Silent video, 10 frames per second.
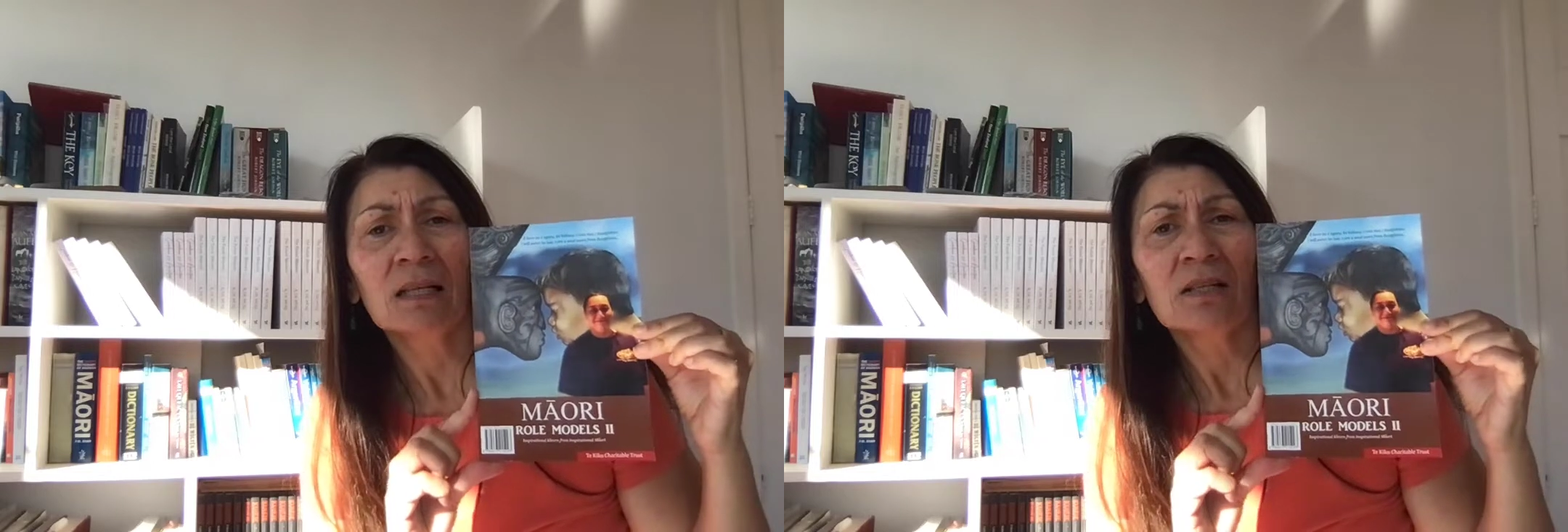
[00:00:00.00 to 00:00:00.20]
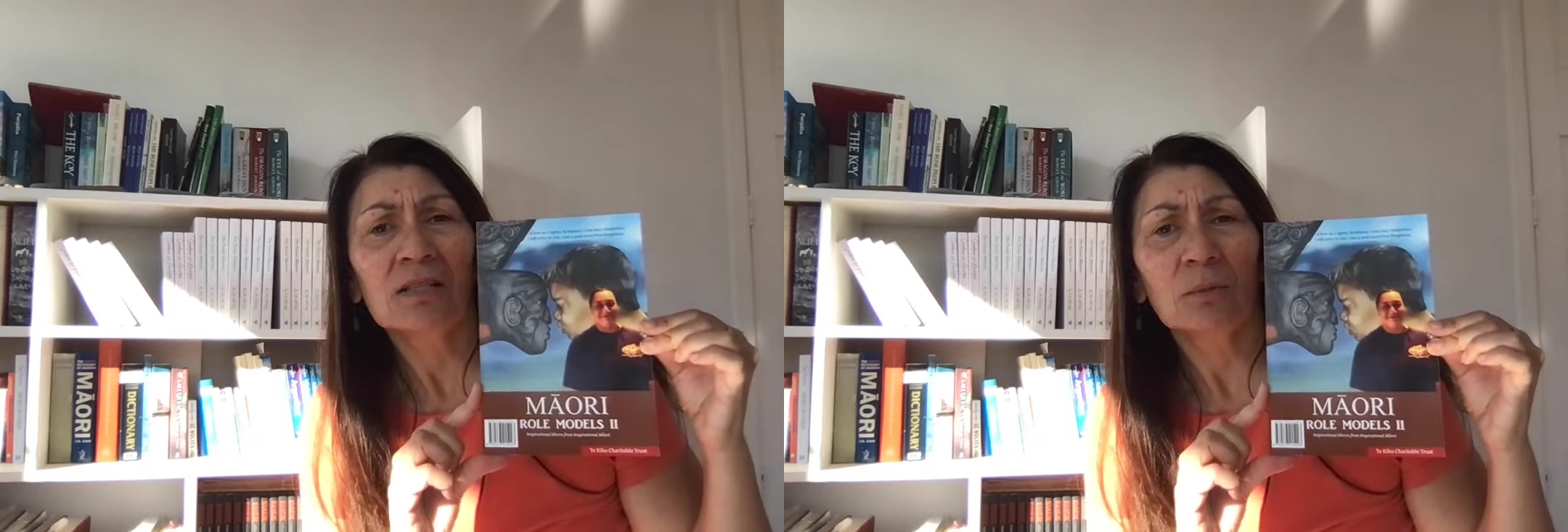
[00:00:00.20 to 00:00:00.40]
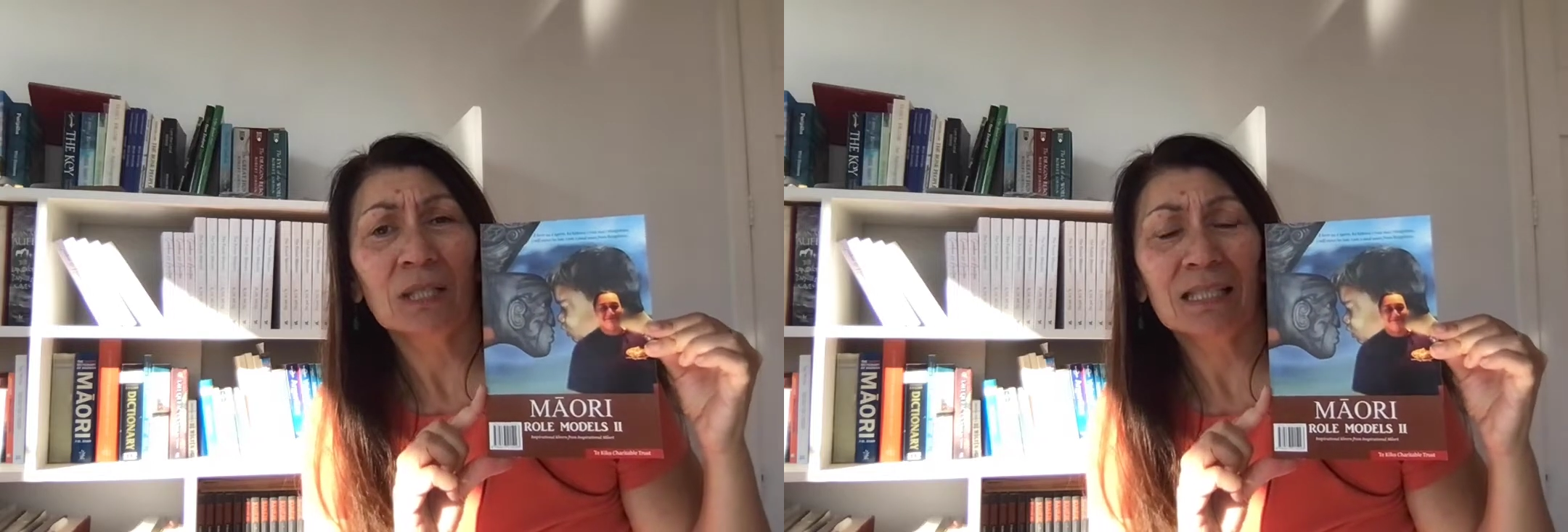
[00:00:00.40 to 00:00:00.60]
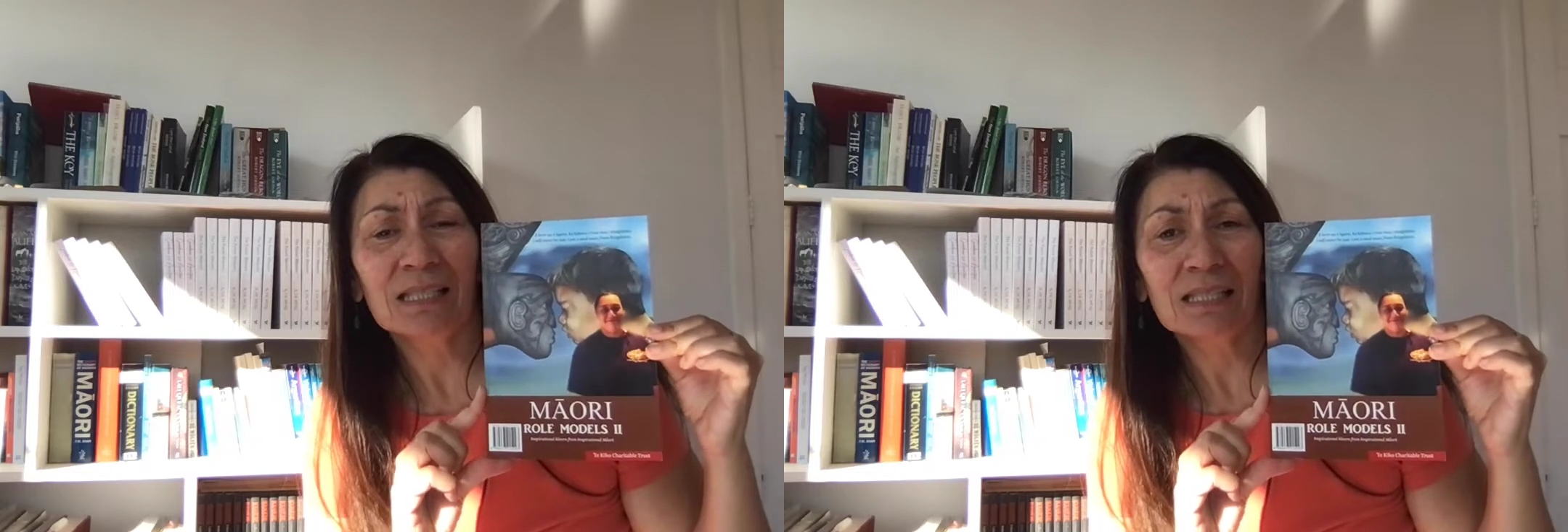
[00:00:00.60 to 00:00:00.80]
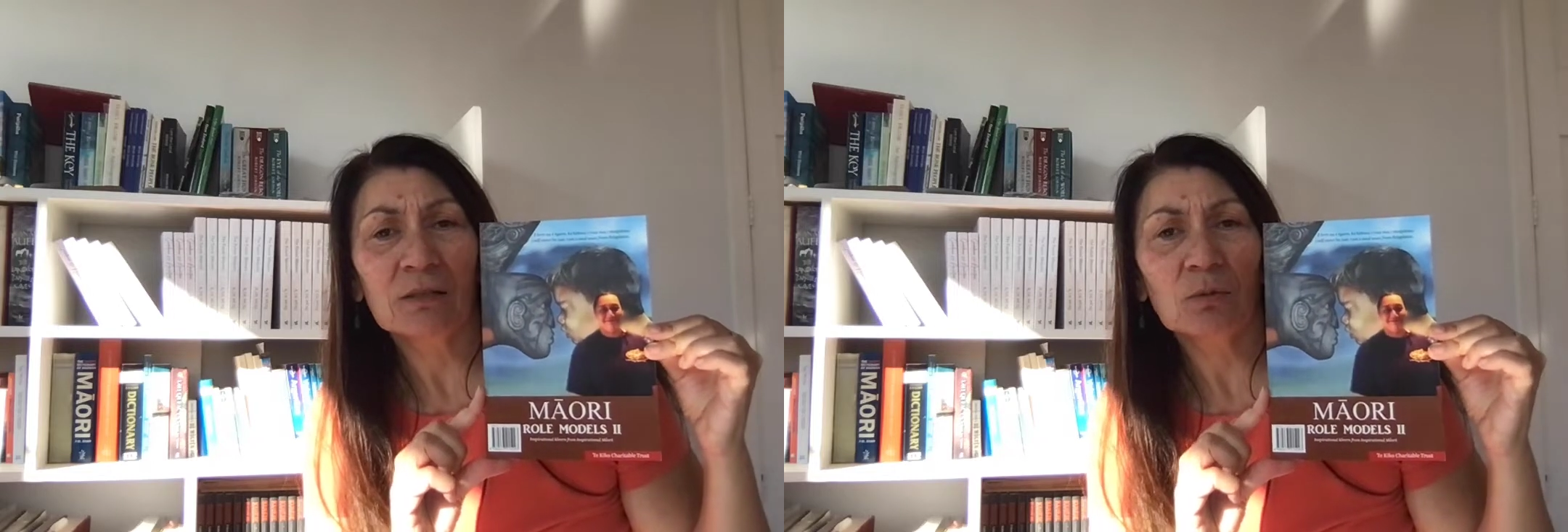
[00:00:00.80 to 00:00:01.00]
So what he
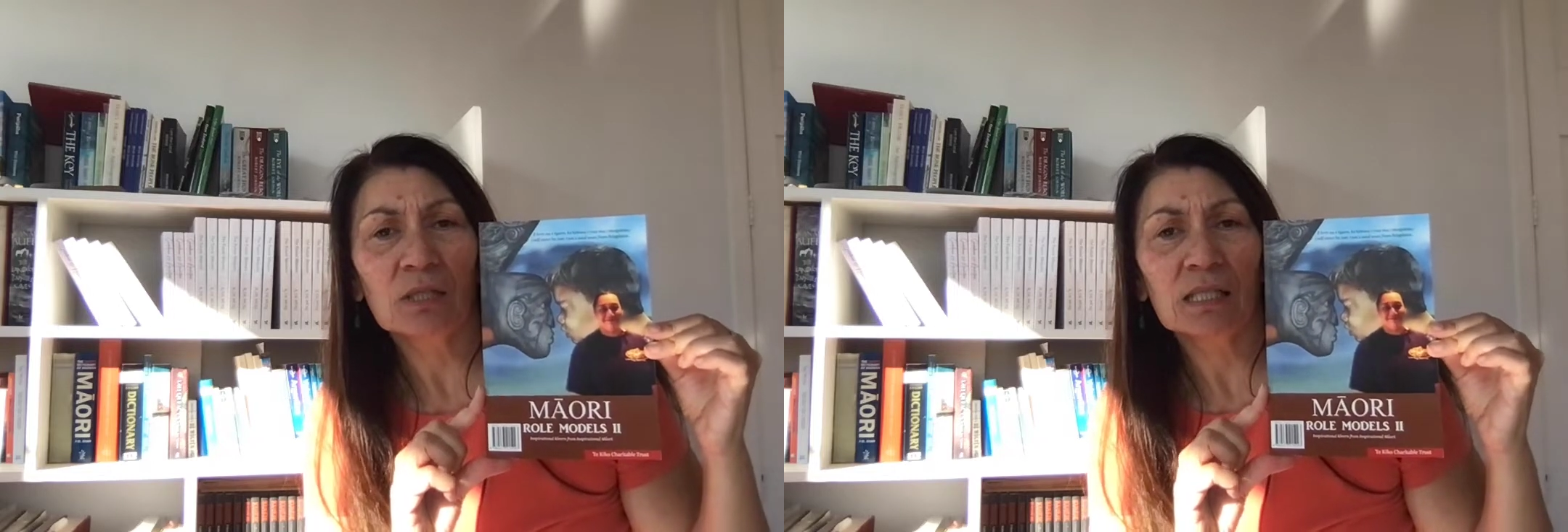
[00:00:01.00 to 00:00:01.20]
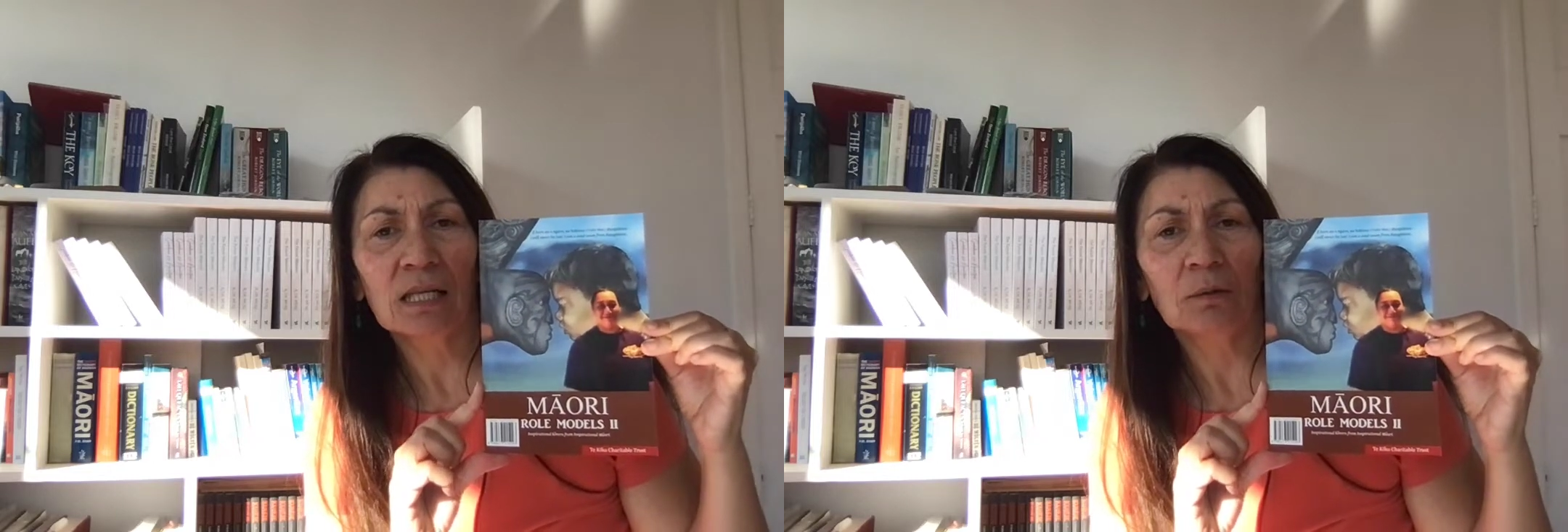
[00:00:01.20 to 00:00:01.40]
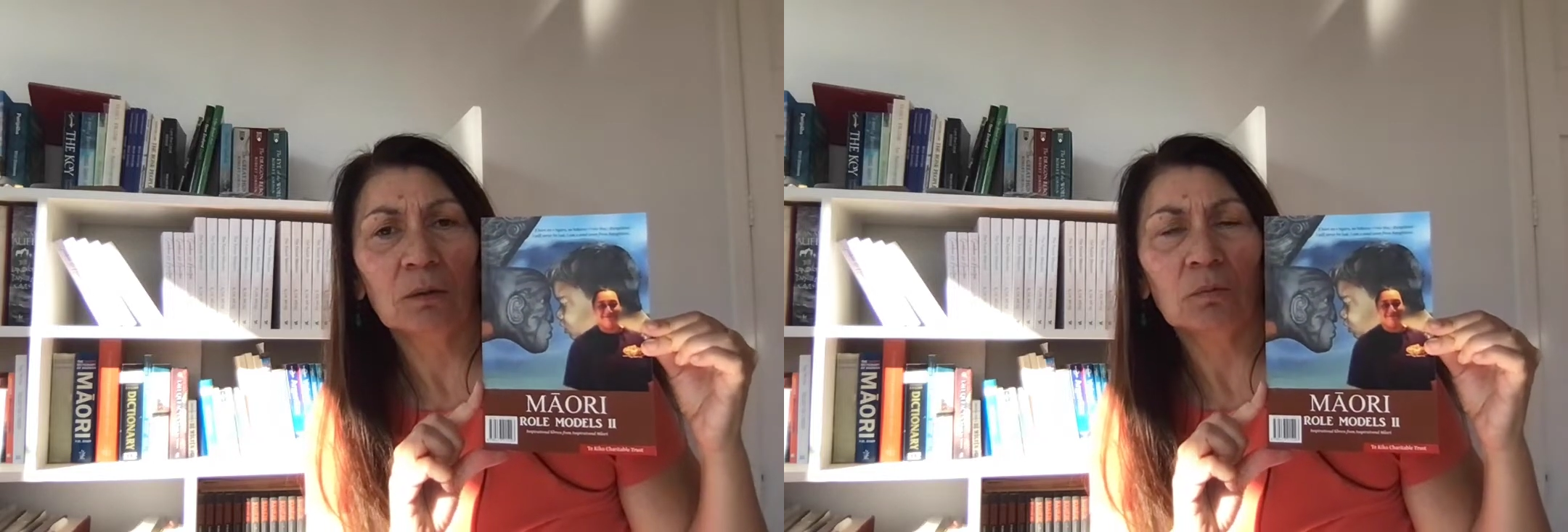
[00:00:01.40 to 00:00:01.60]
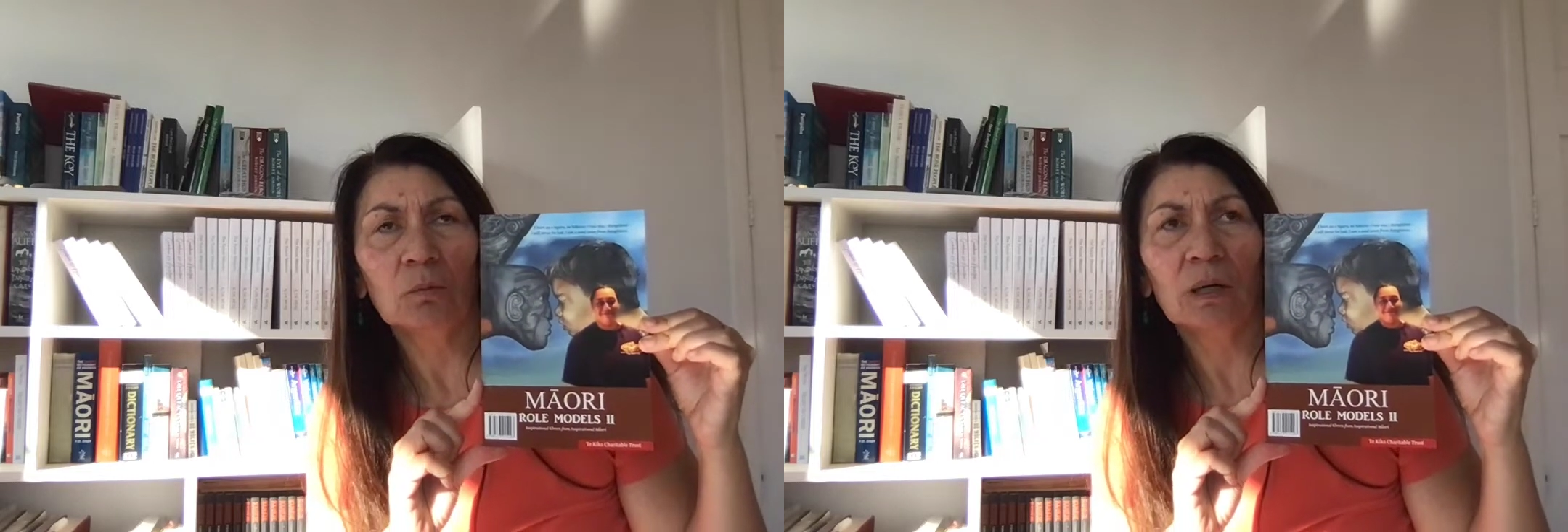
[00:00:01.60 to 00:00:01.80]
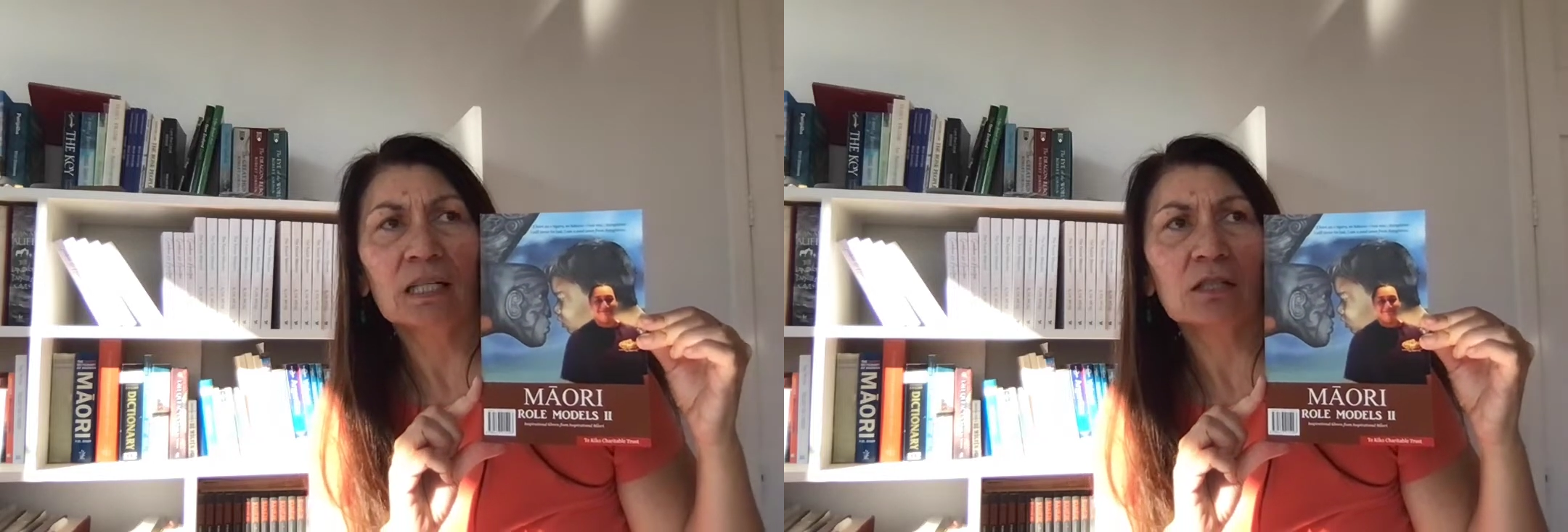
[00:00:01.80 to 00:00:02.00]
did was he
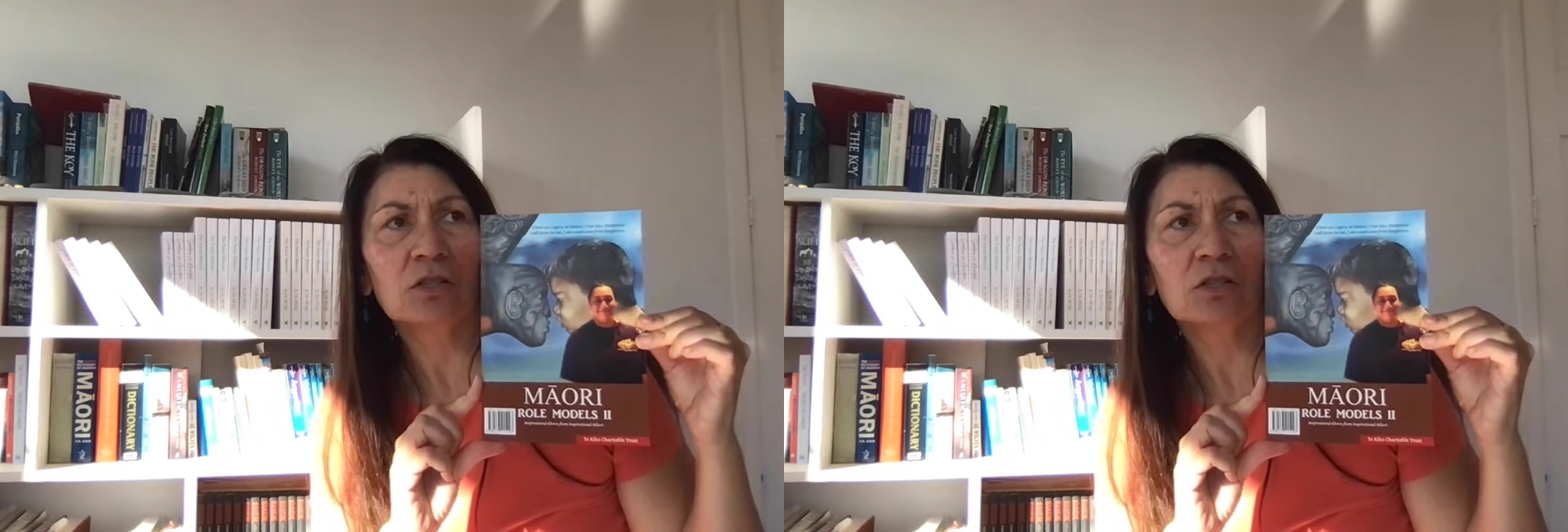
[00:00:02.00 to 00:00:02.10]
went